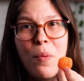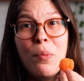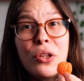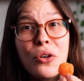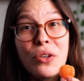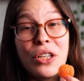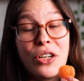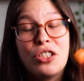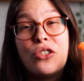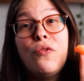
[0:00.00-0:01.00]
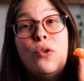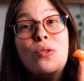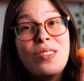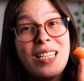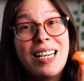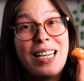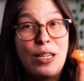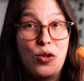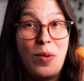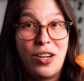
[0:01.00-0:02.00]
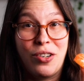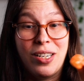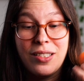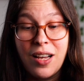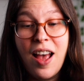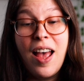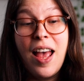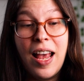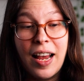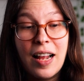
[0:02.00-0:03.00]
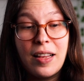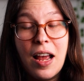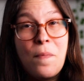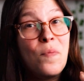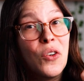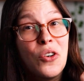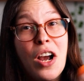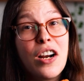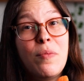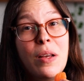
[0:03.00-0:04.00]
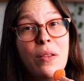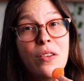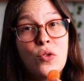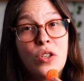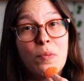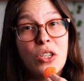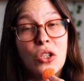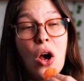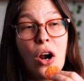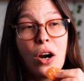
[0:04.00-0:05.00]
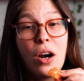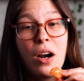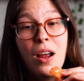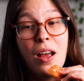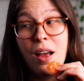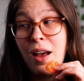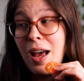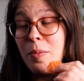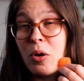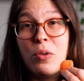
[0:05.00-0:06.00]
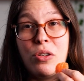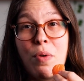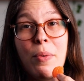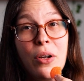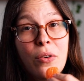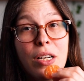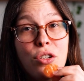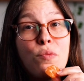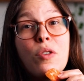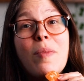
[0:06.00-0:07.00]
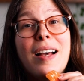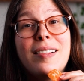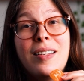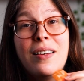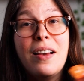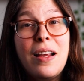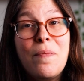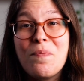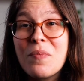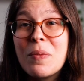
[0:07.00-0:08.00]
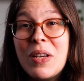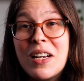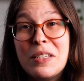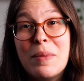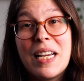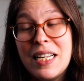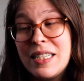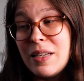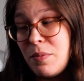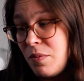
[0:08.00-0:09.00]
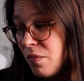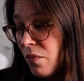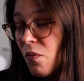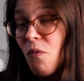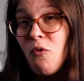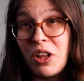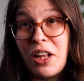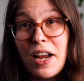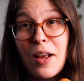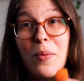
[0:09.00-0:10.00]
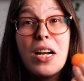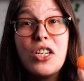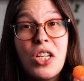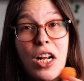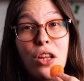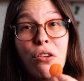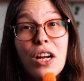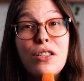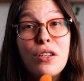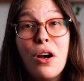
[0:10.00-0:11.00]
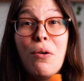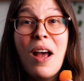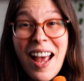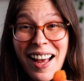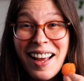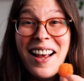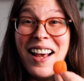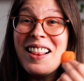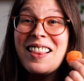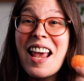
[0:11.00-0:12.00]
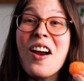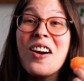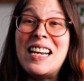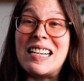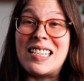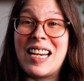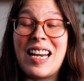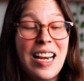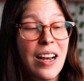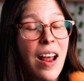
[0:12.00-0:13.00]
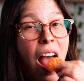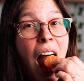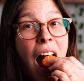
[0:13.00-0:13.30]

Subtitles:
but they're really good. So if you see Kishu Mandarins, get them. They're not gonna be in the stores much longer. I'm going to probably go get 2 more bags tonight because my kids really like them and I just ate 3. So they are easy to eat.